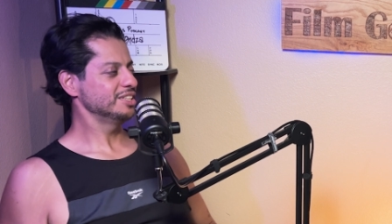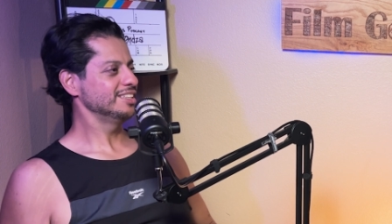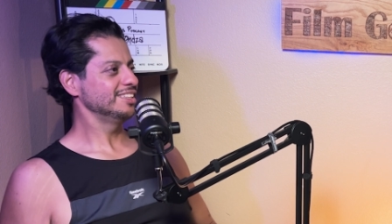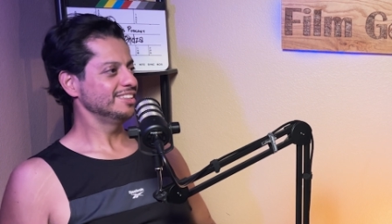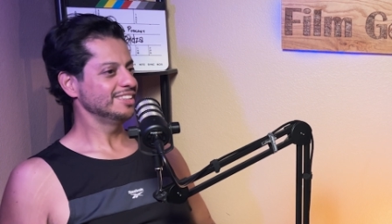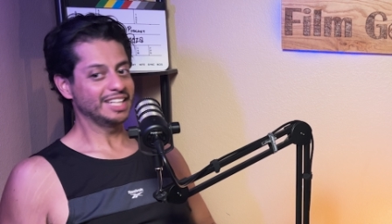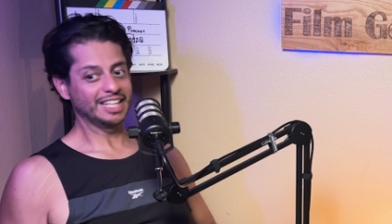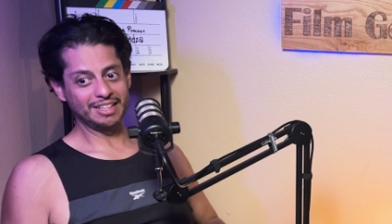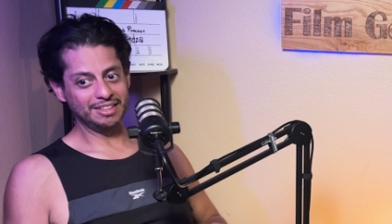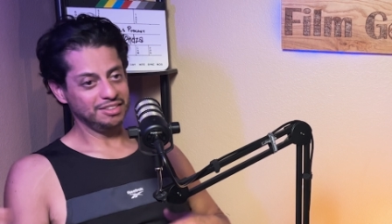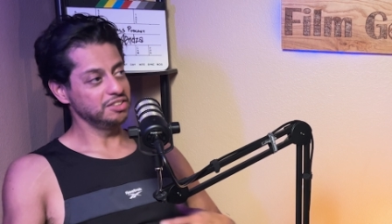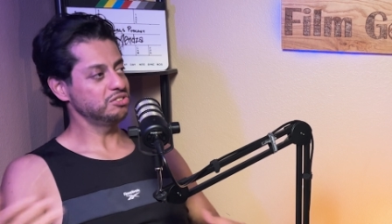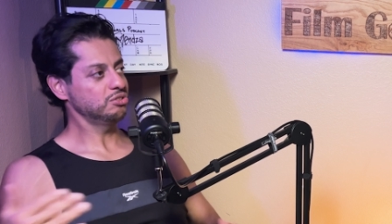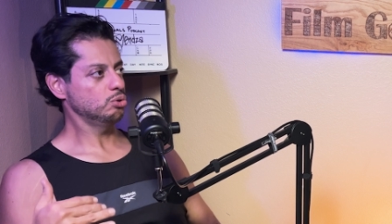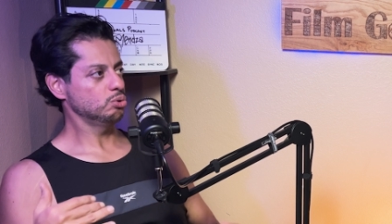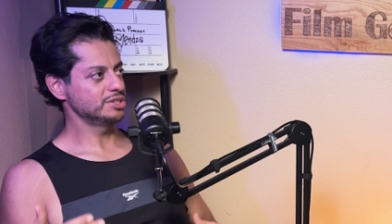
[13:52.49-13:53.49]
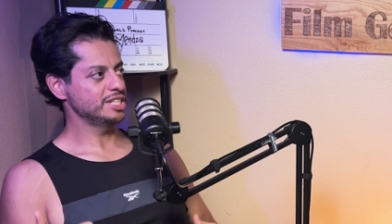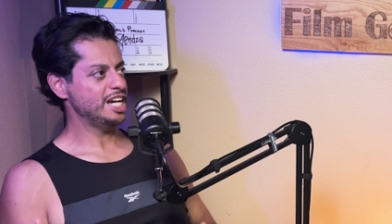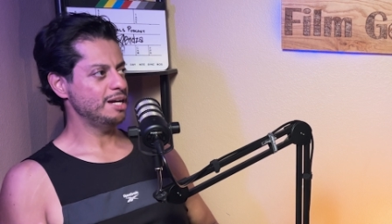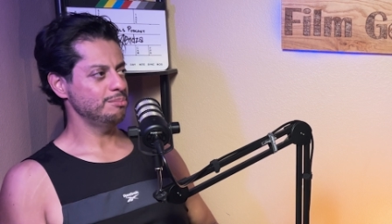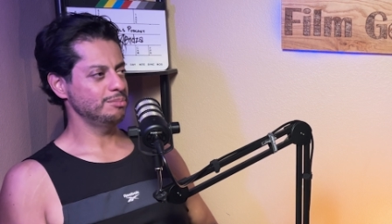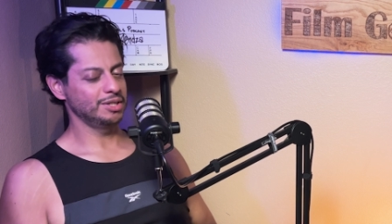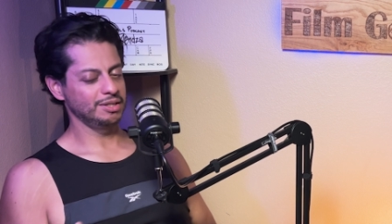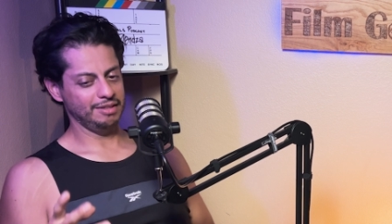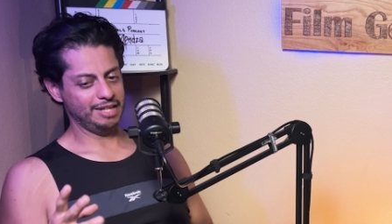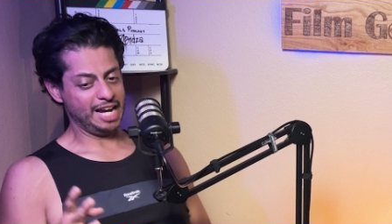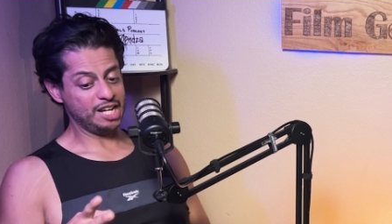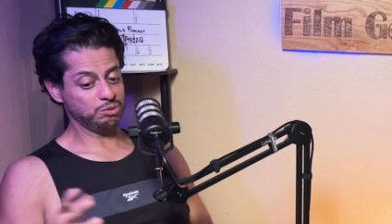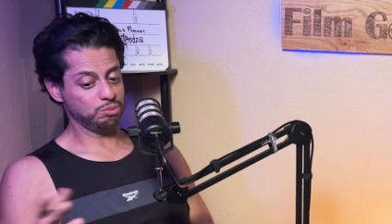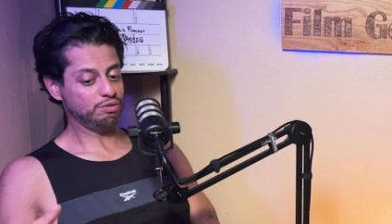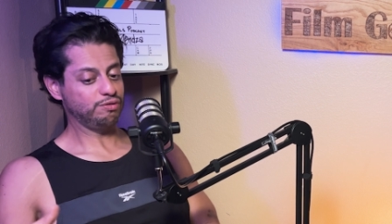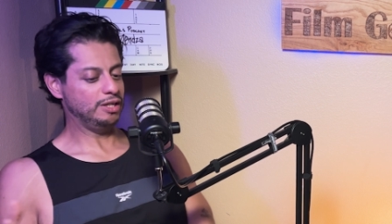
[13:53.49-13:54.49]
And like in this whole time,
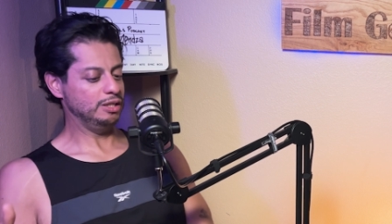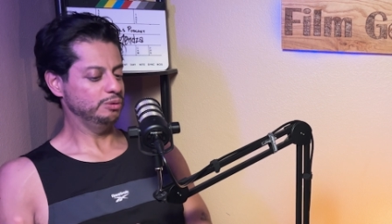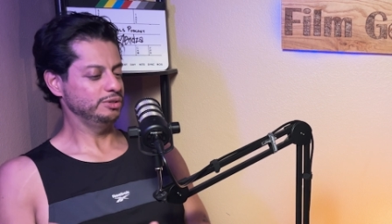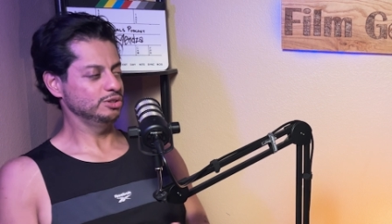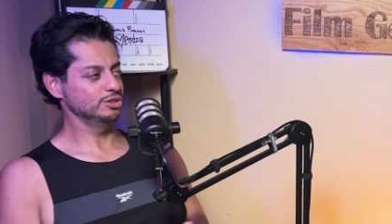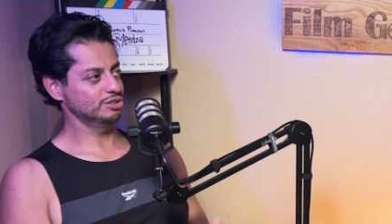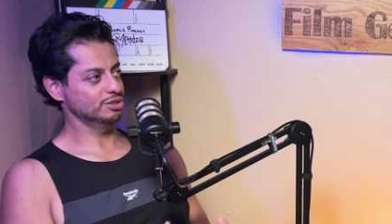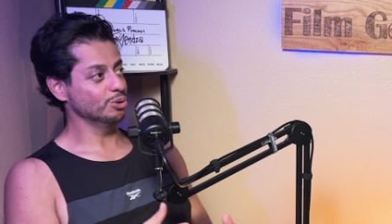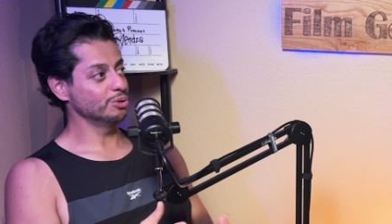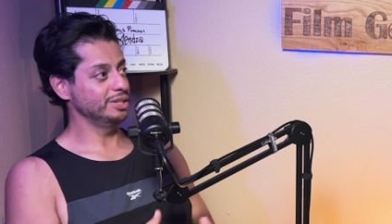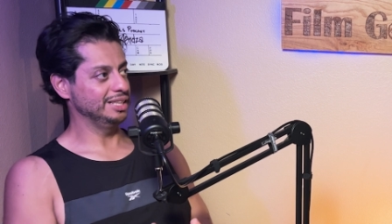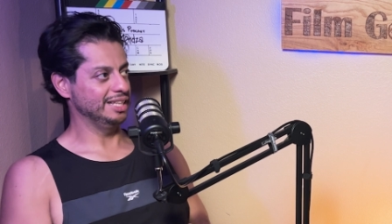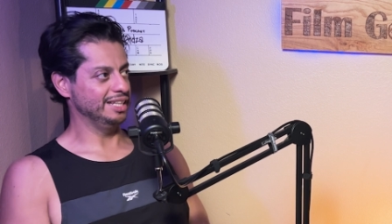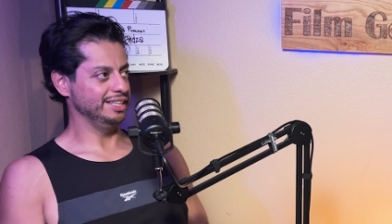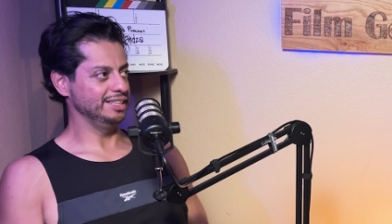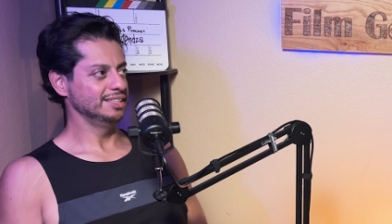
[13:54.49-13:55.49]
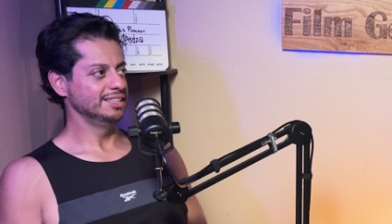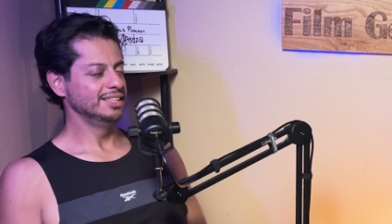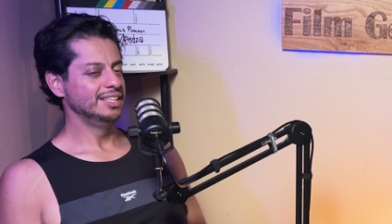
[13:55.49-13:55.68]
as we're following this storyline,